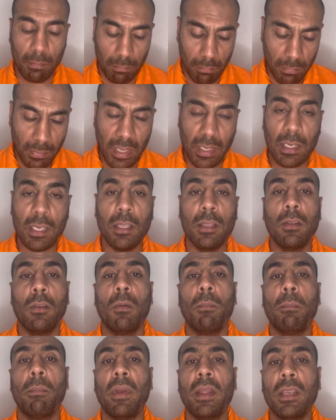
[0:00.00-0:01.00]
many
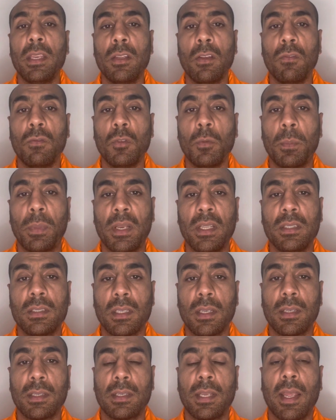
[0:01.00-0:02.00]
many of you please
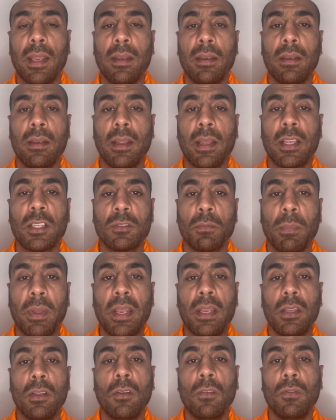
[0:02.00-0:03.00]
attend as
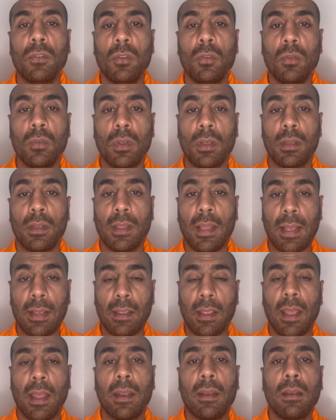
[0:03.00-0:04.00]
many of you
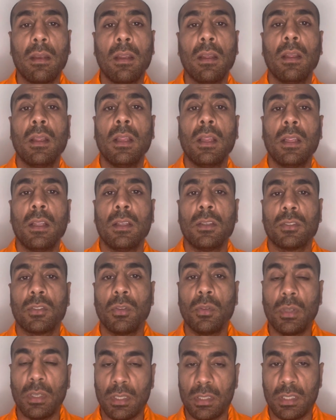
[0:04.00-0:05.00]
that can
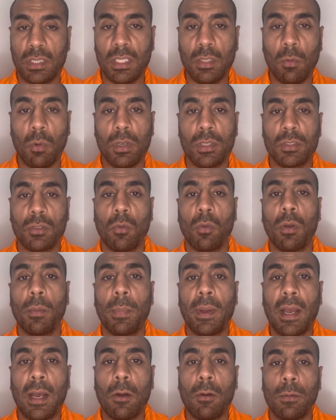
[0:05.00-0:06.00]
so you can see what it's all
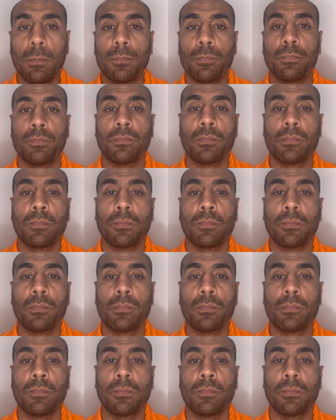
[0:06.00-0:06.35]
about